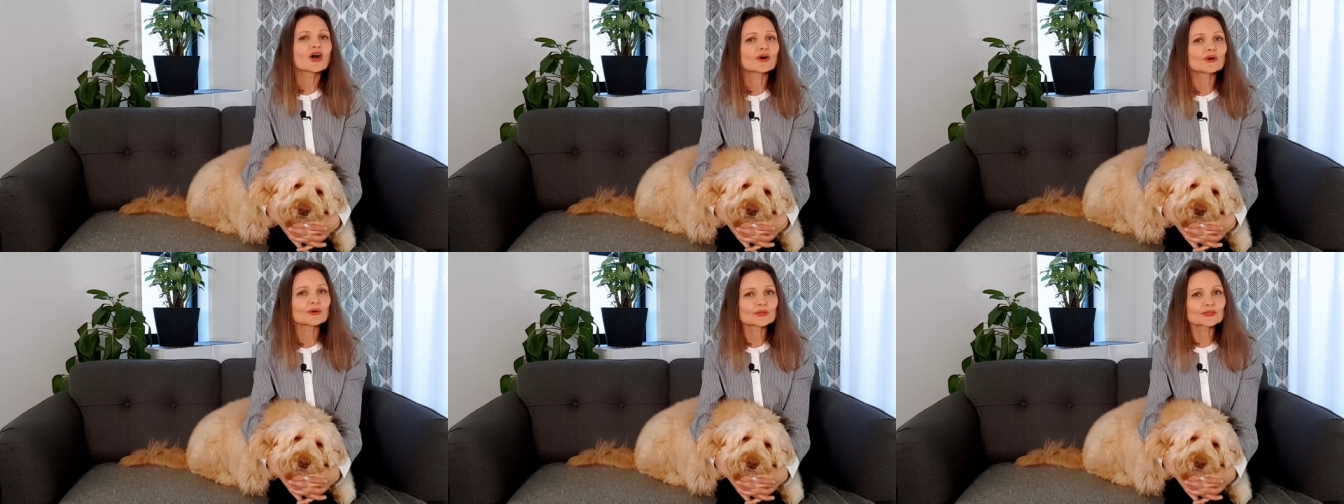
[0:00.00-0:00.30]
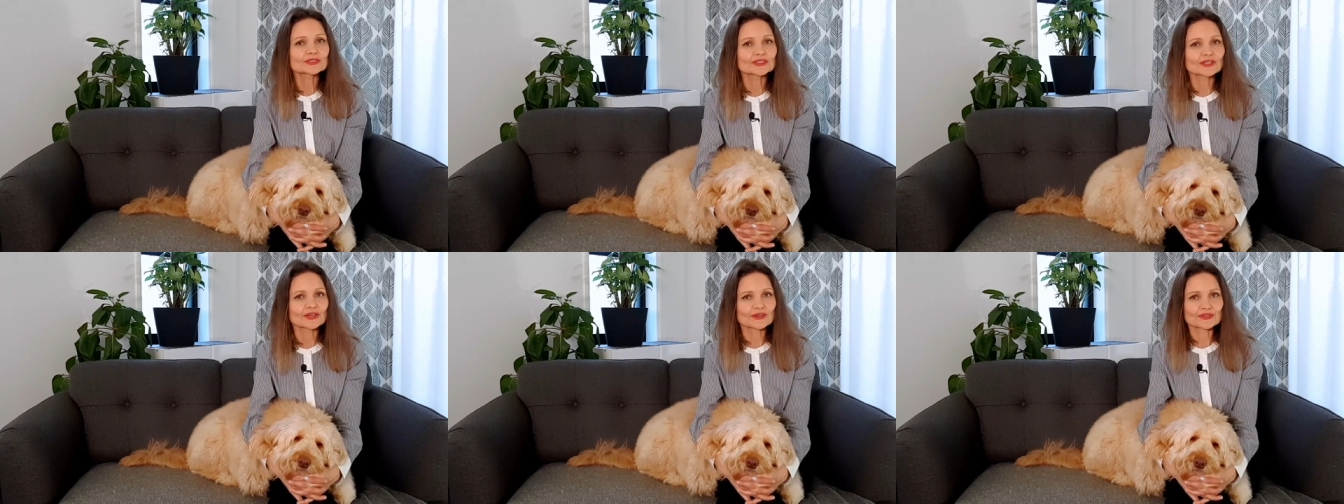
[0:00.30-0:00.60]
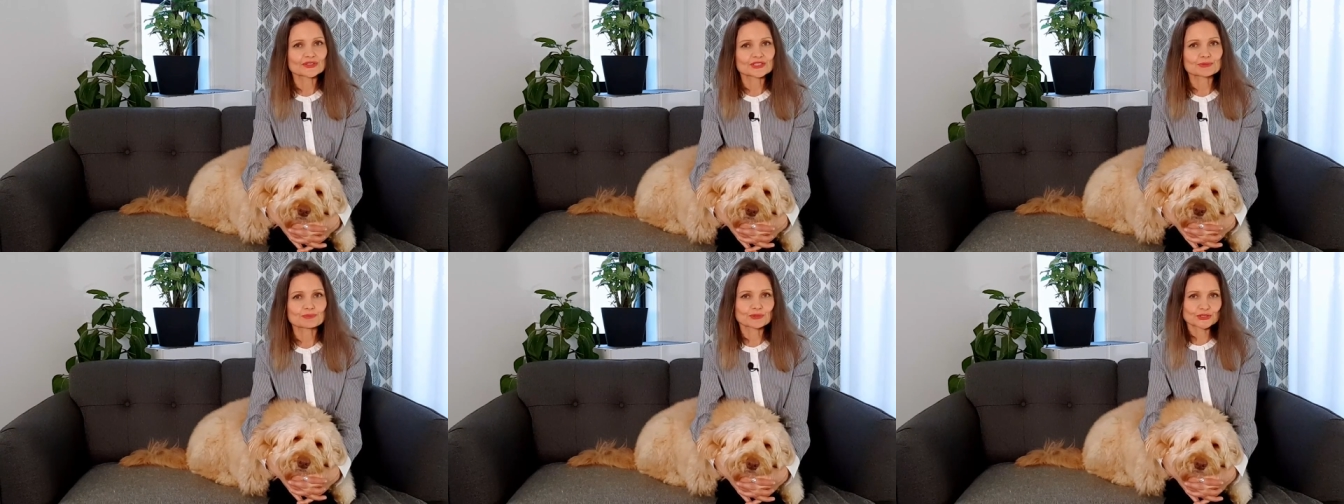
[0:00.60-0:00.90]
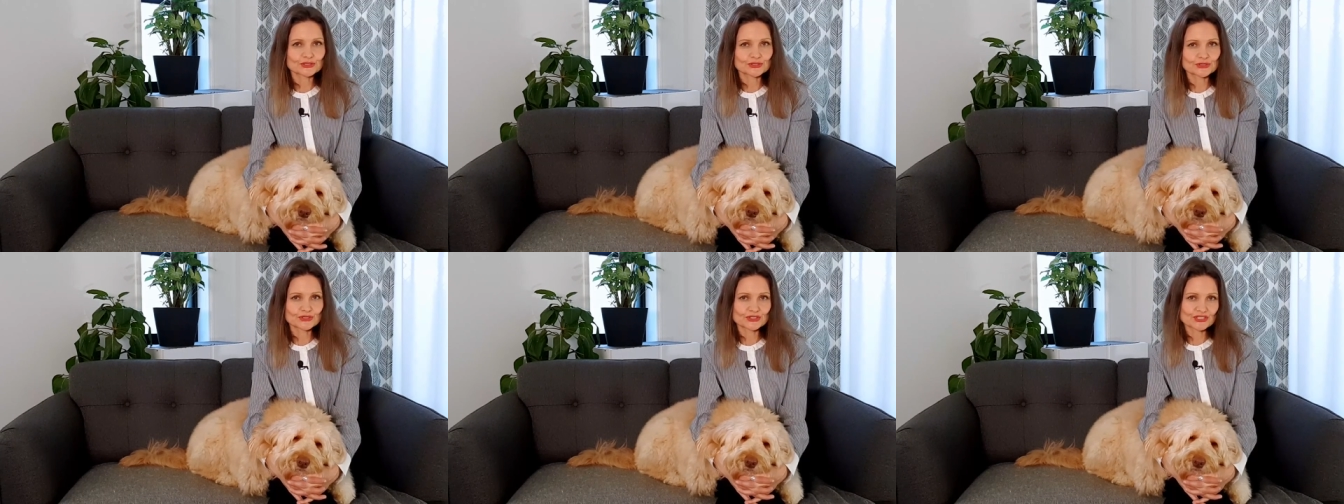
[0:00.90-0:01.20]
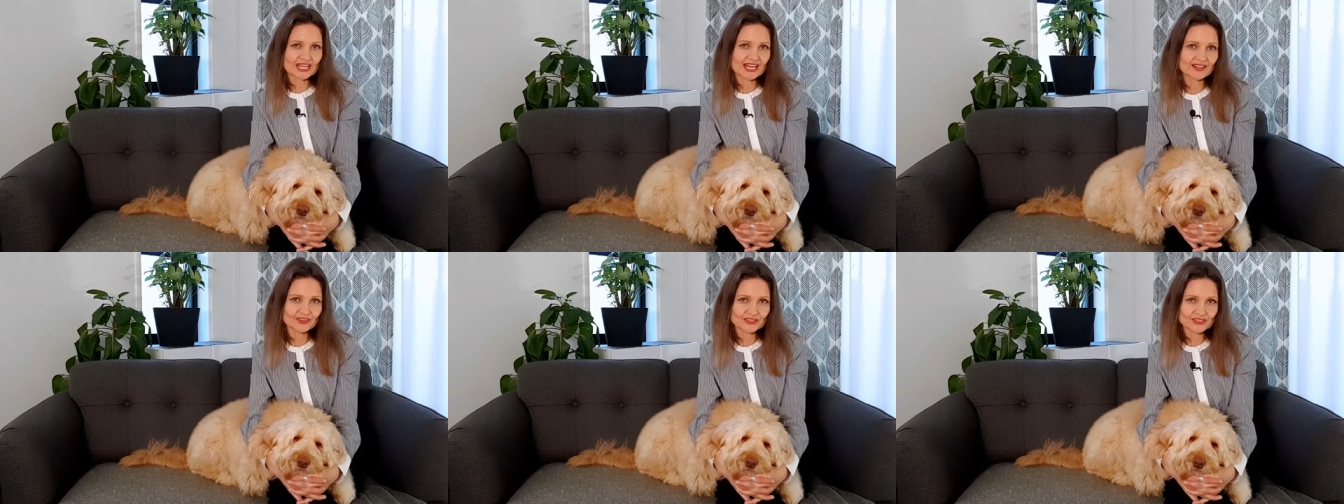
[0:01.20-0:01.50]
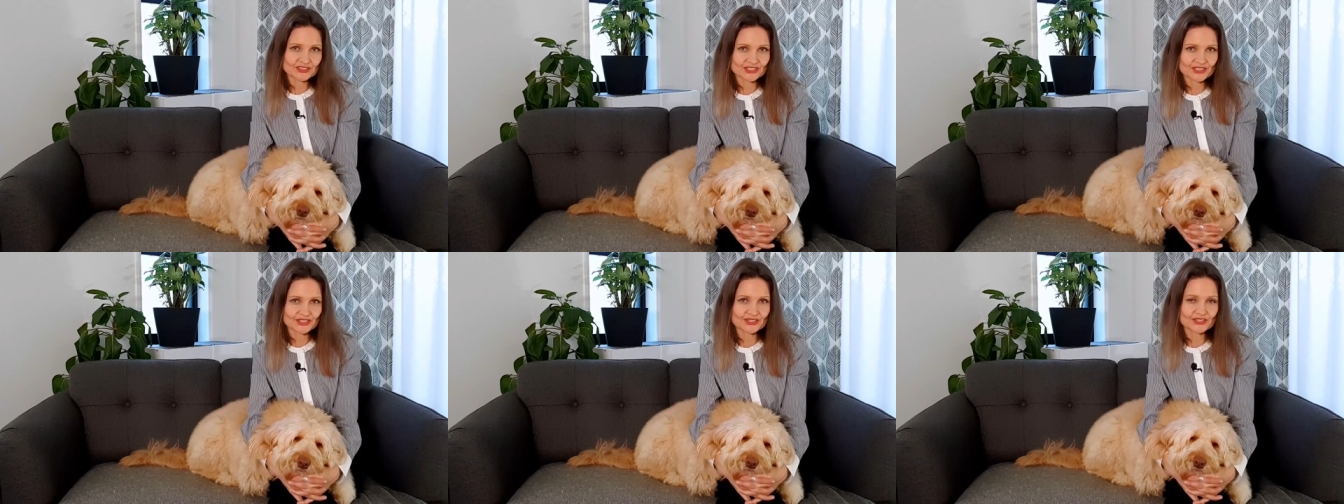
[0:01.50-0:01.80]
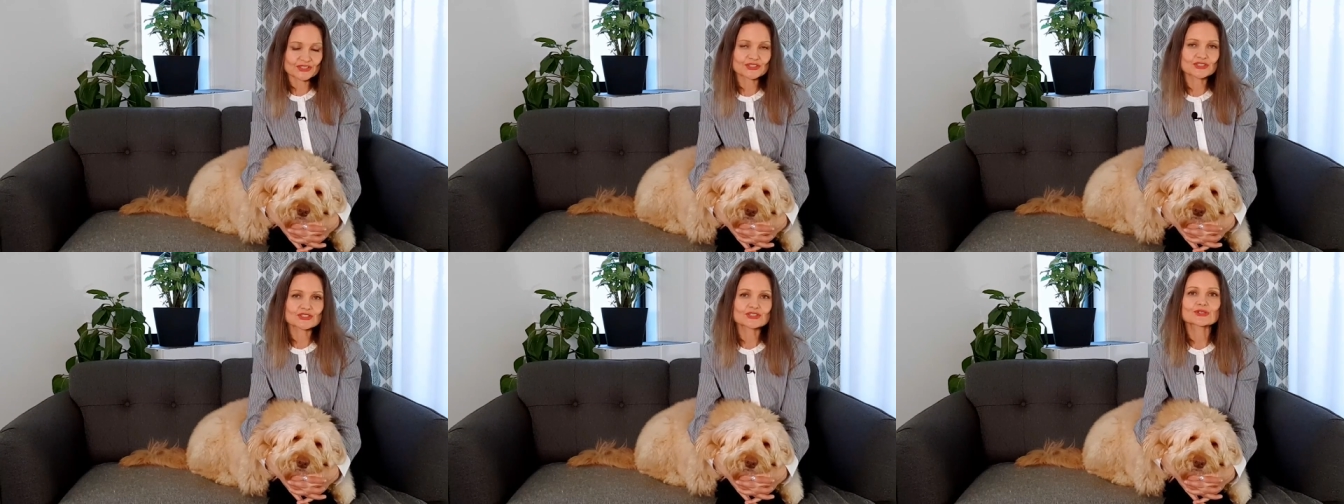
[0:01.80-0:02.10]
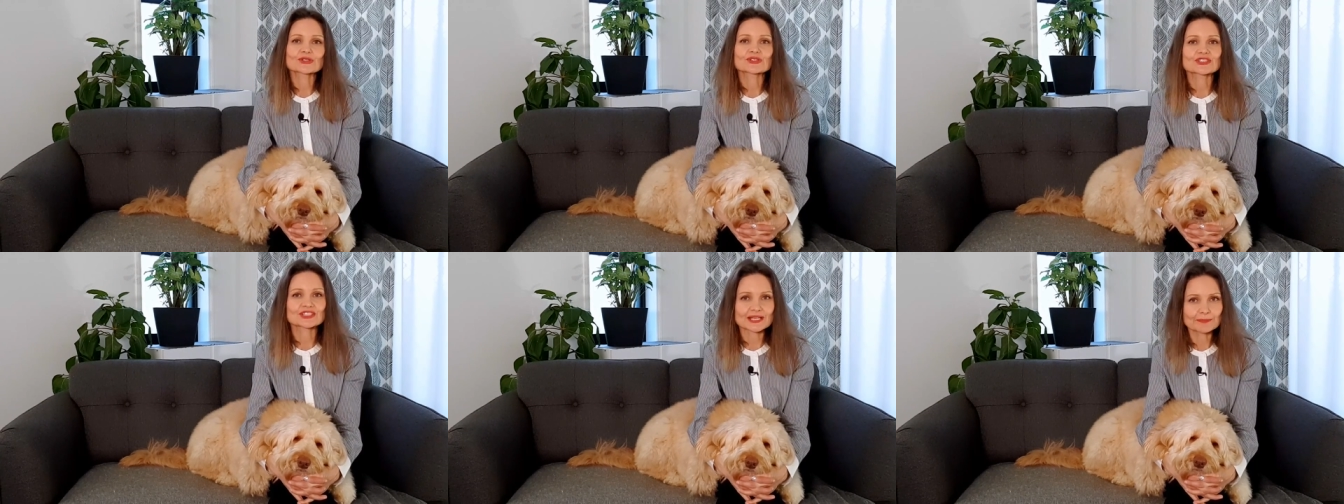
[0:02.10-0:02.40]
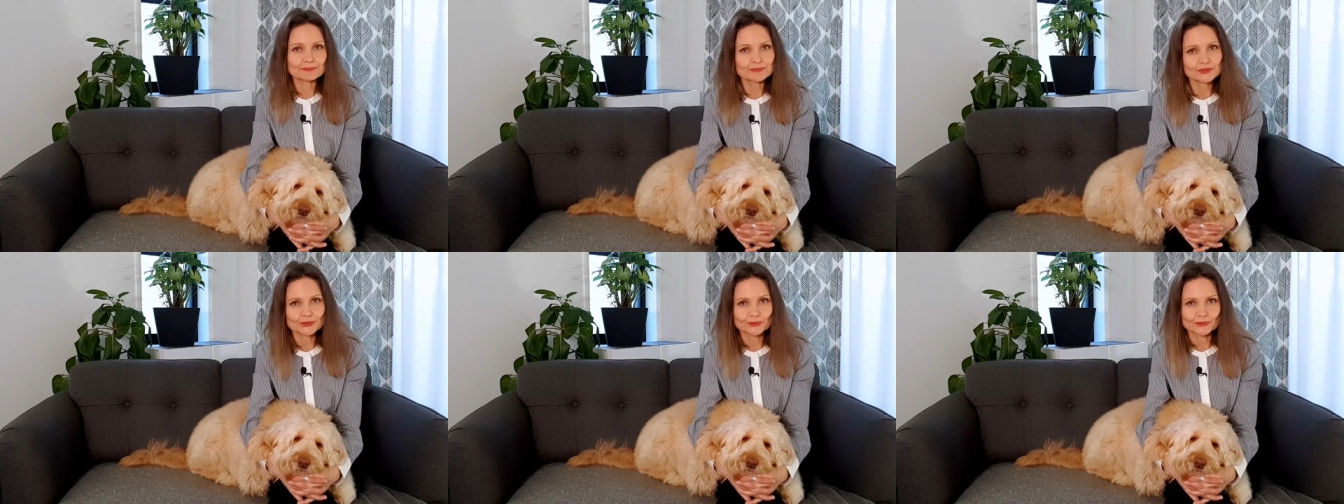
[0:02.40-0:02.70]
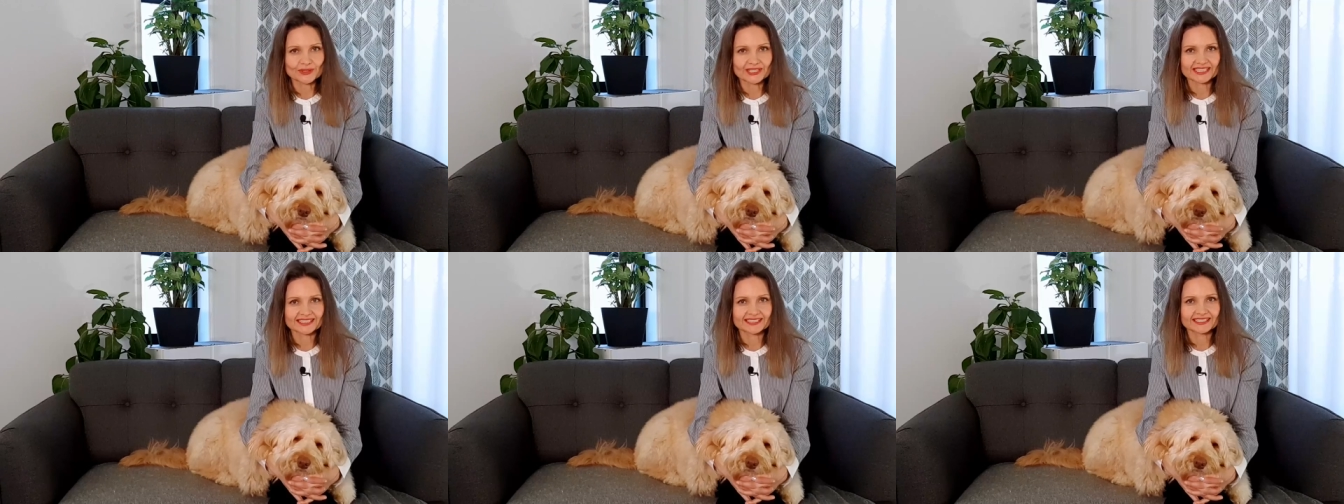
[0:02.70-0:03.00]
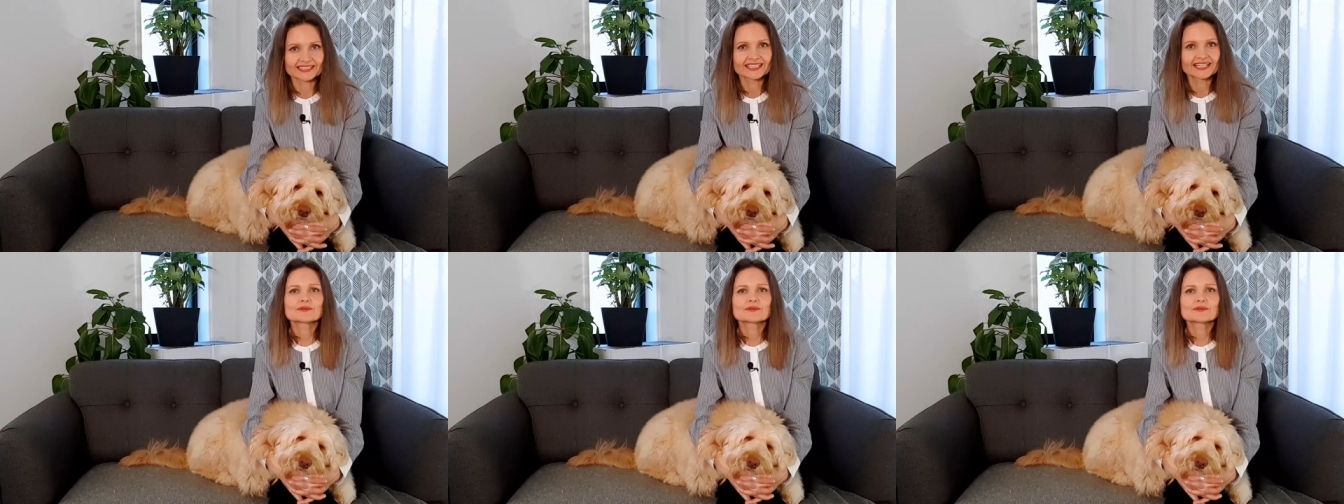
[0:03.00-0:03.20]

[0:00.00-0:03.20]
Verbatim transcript: all dogs produce allergens to some degree,